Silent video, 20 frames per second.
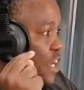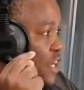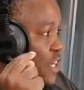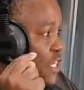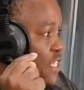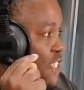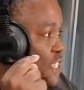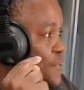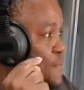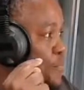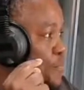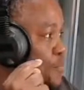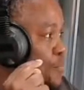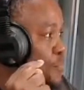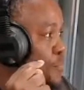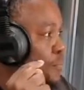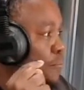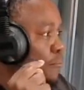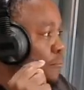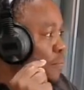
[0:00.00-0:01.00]
Because,
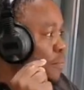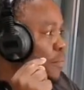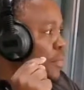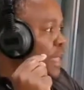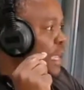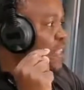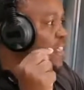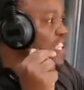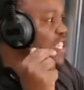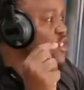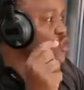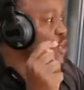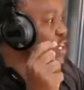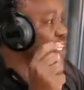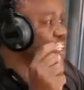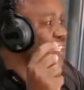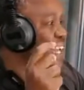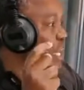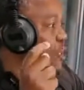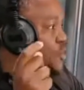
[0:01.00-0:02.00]
and this is
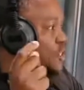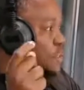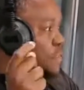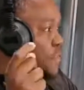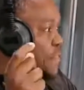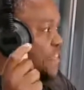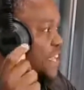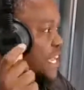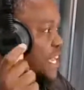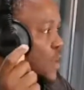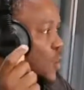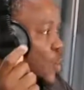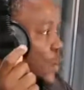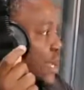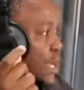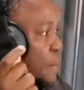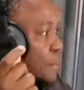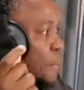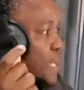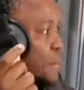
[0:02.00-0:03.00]
not a township thing
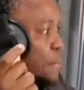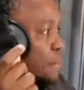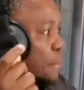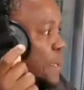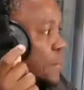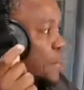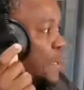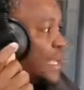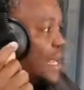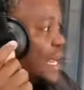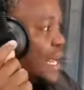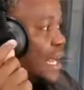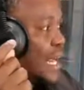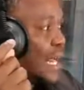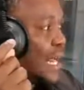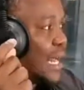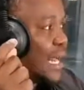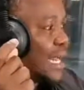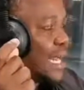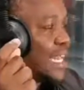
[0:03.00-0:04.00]
where people are